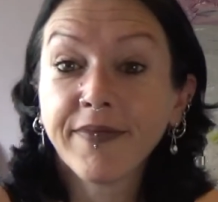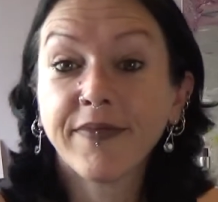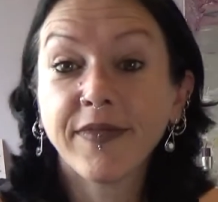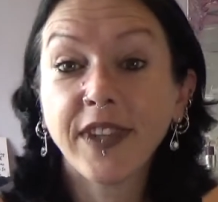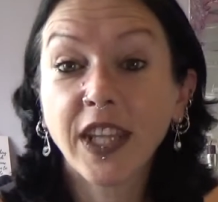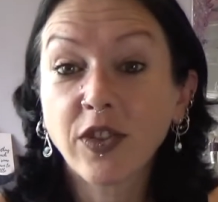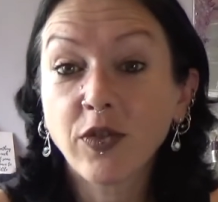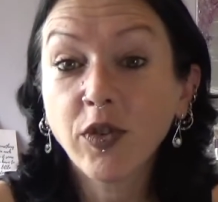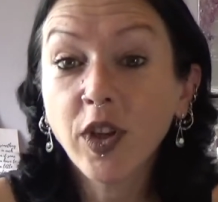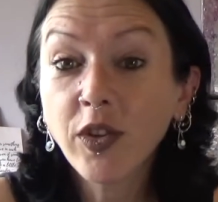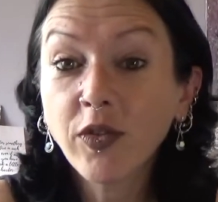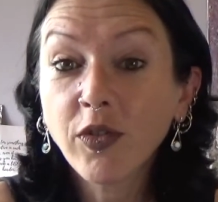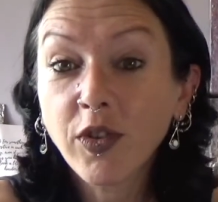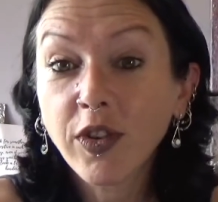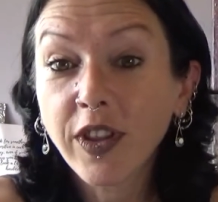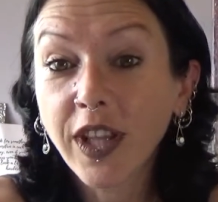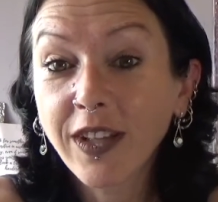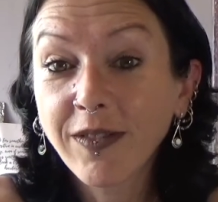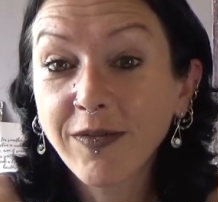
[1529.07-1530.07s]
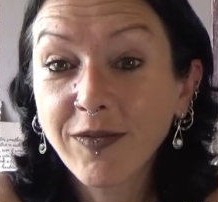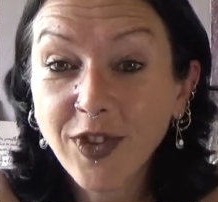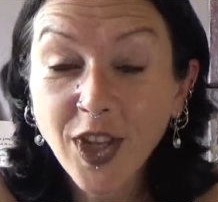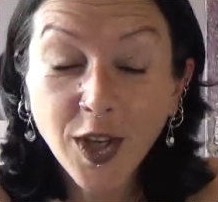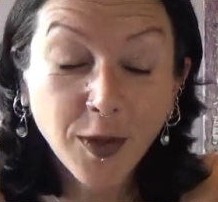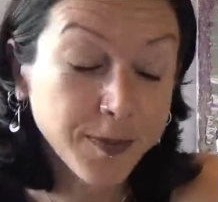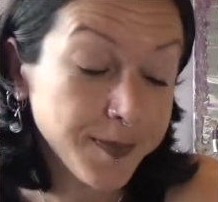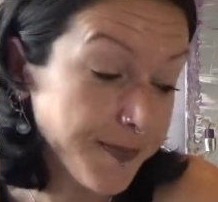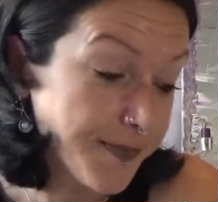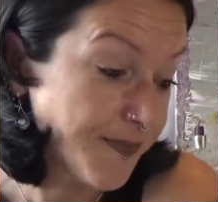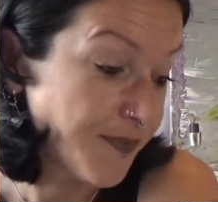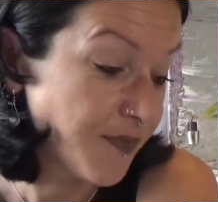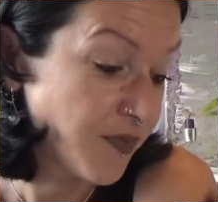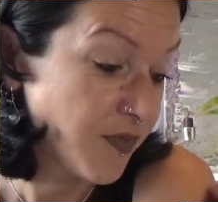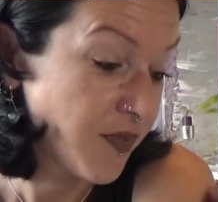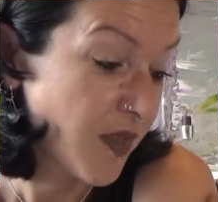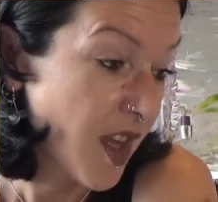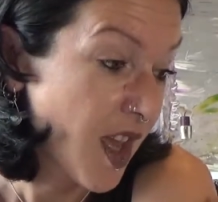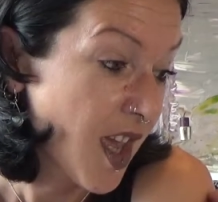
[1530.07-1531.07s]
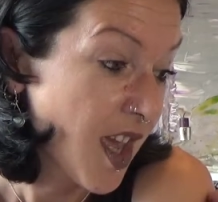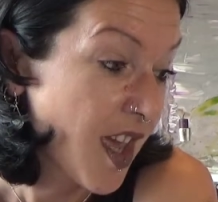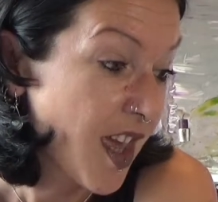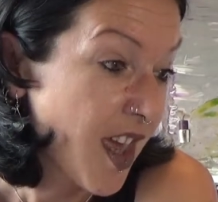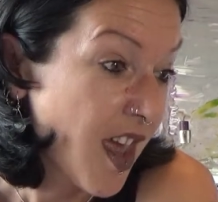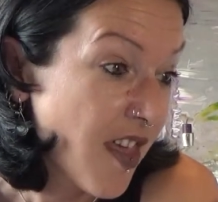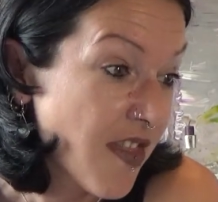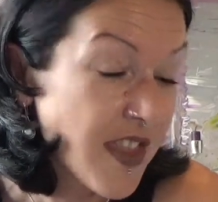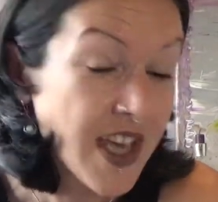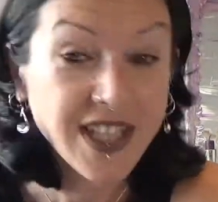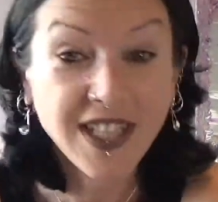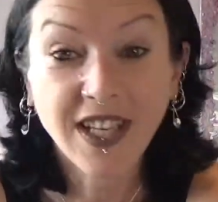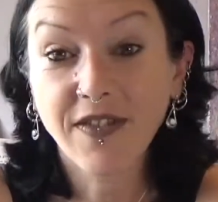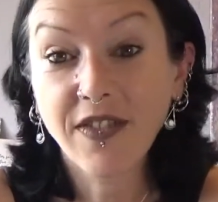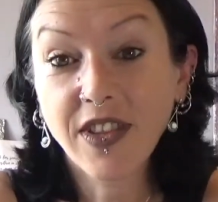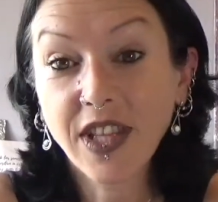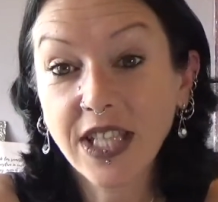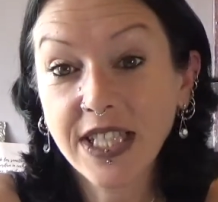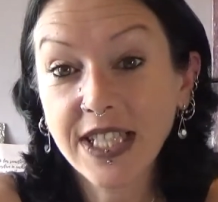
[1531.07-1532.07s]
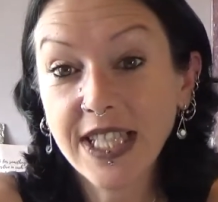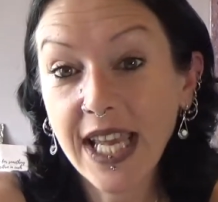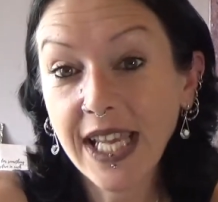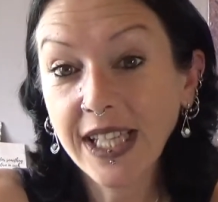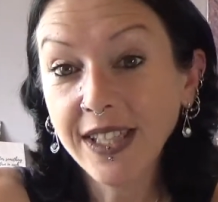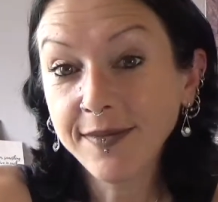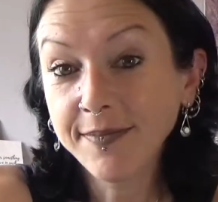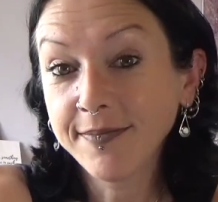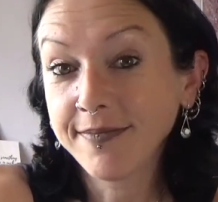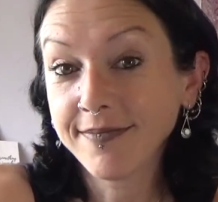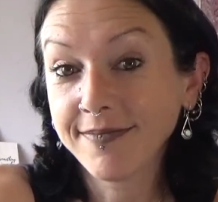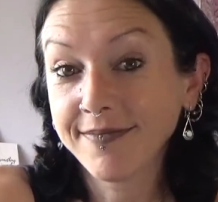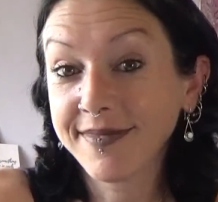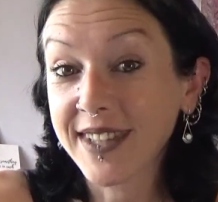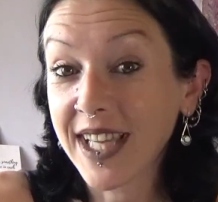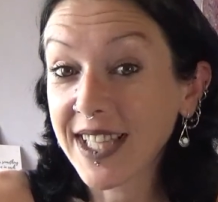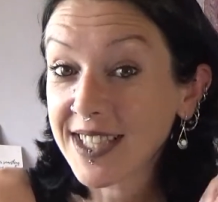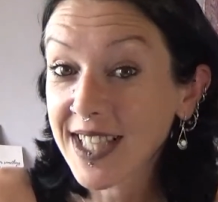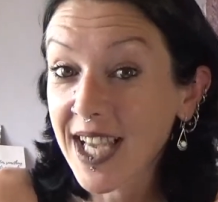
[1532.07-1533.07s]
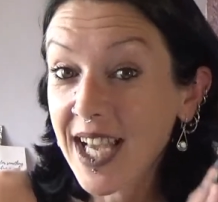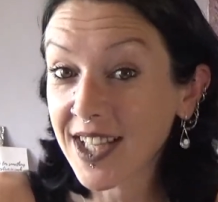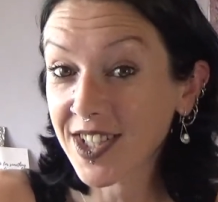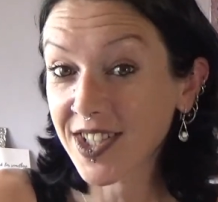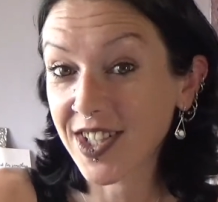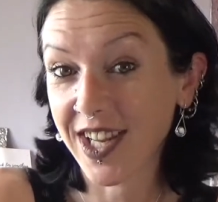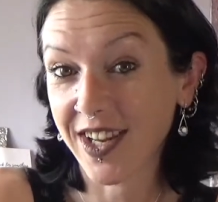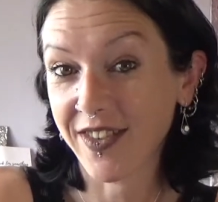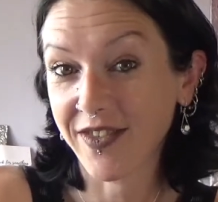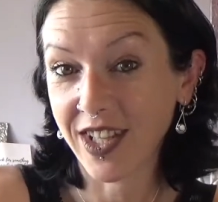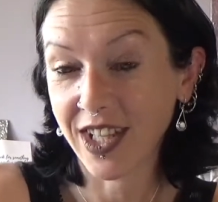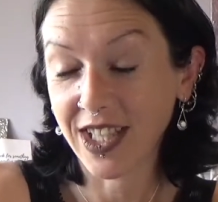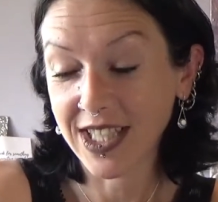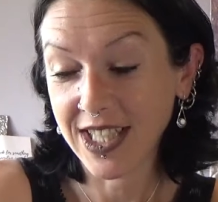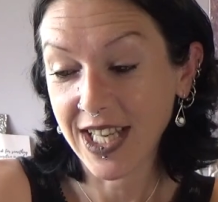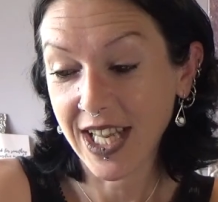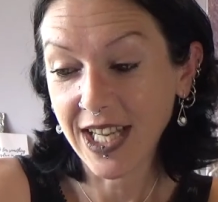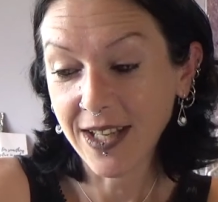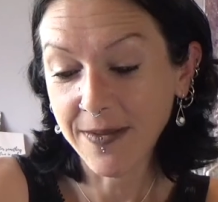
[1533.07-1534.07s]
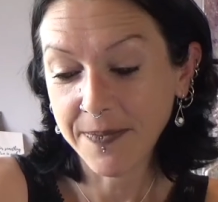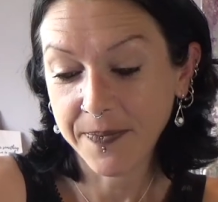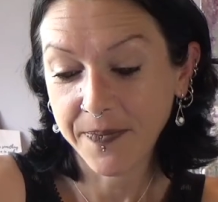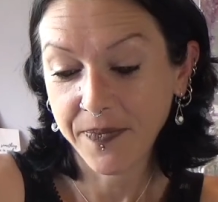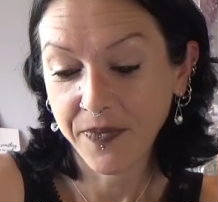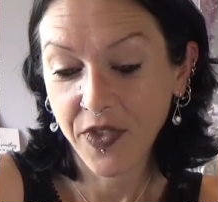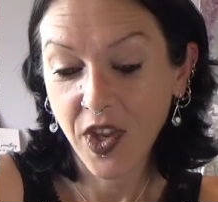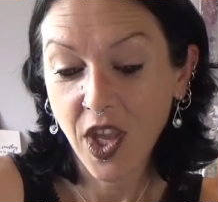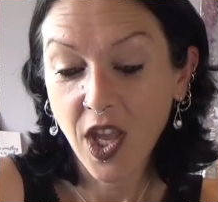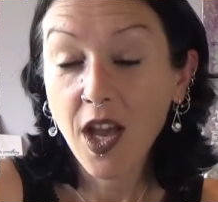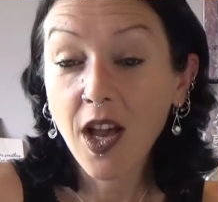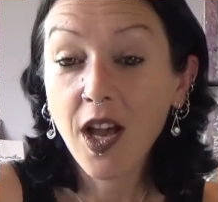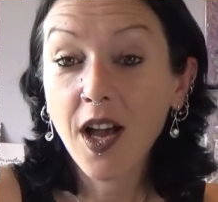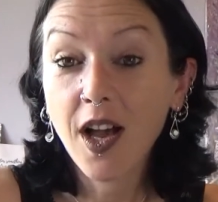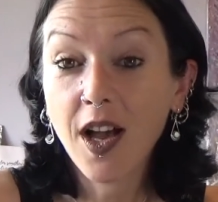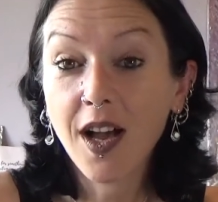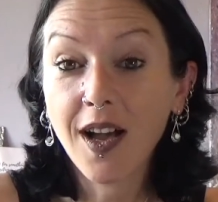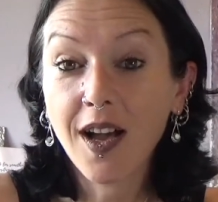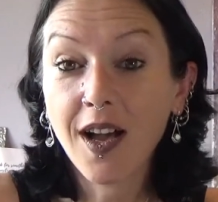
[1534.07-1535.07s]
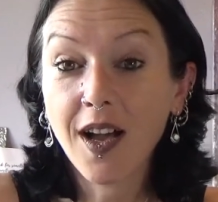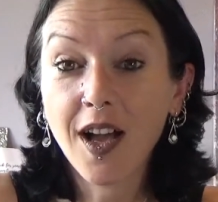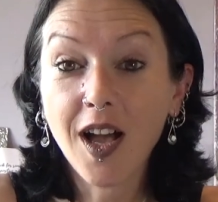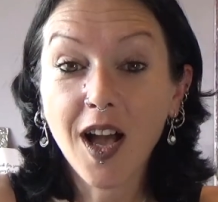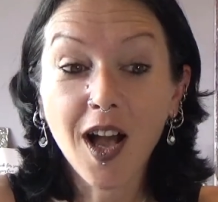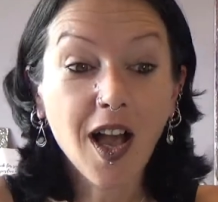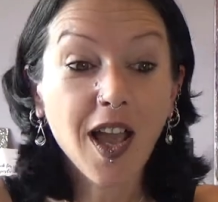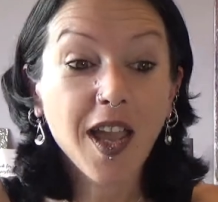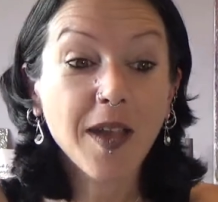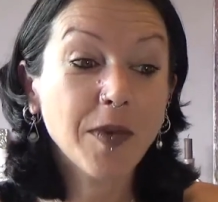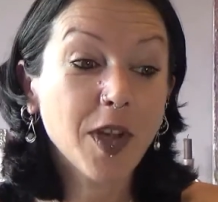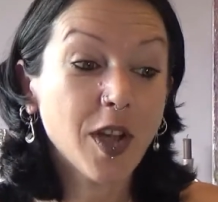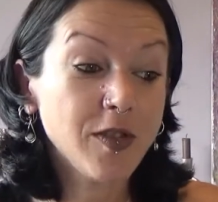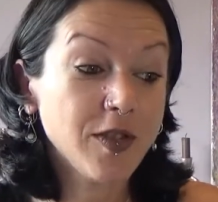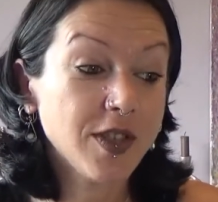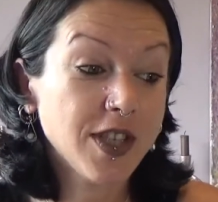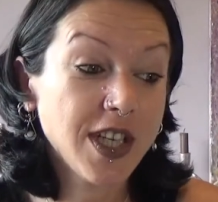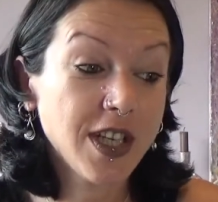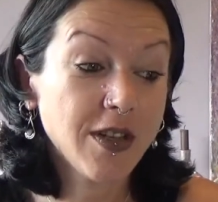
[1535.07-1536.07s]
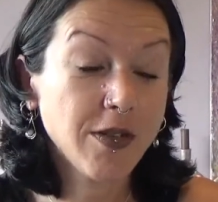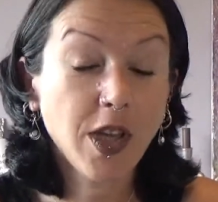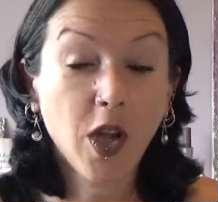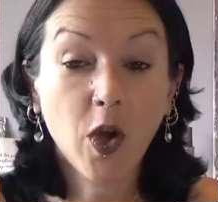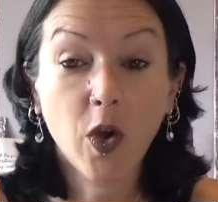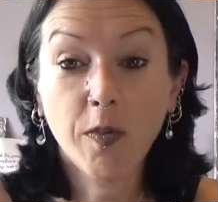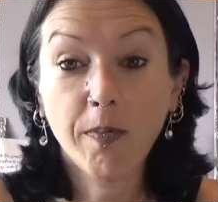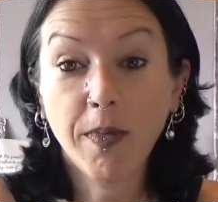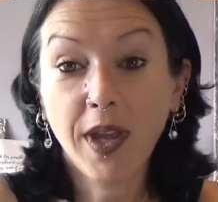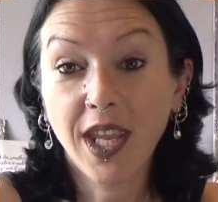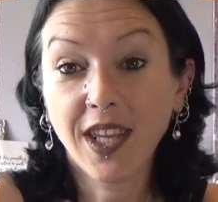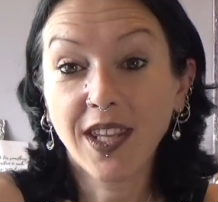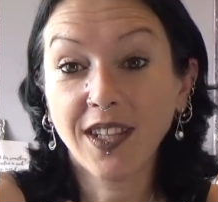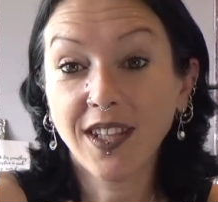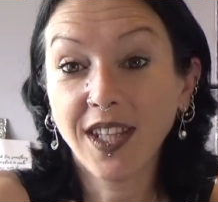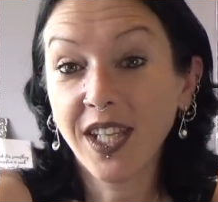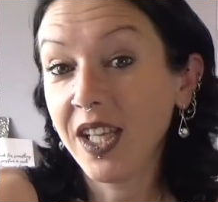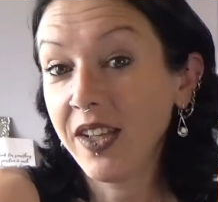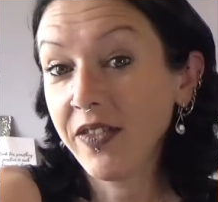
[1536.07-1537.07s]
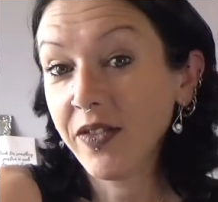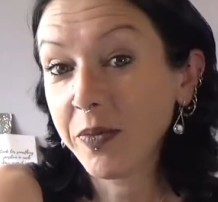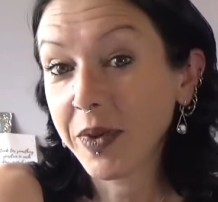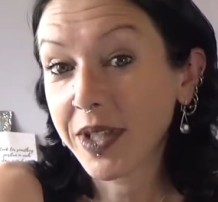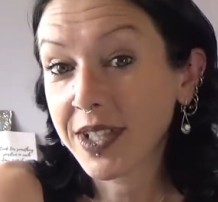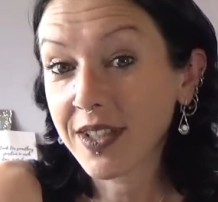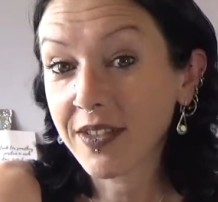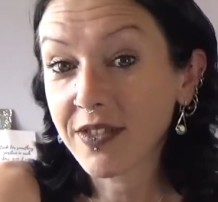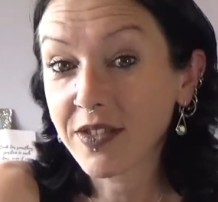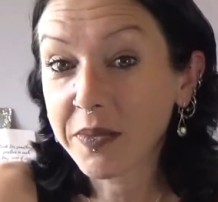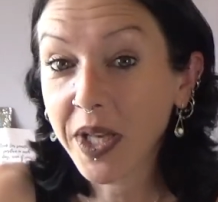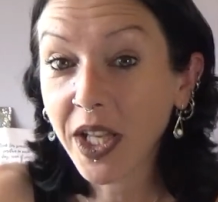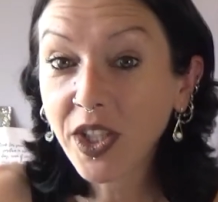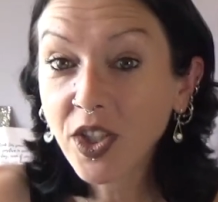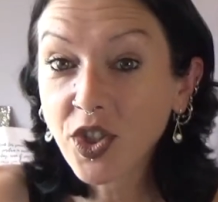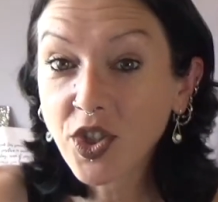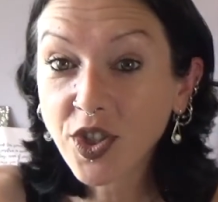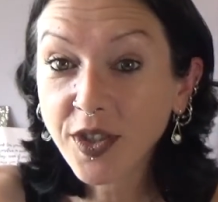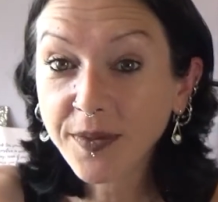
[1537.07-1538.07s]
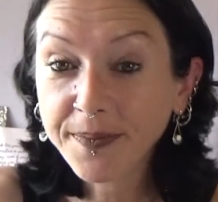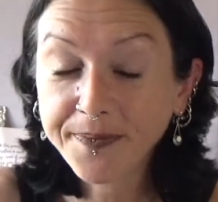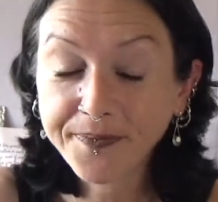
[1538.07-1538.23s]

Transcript: yes or no sort of thing. So that is everything today. That is actually everything today. I am going to now go and make Neve and myself some lunch.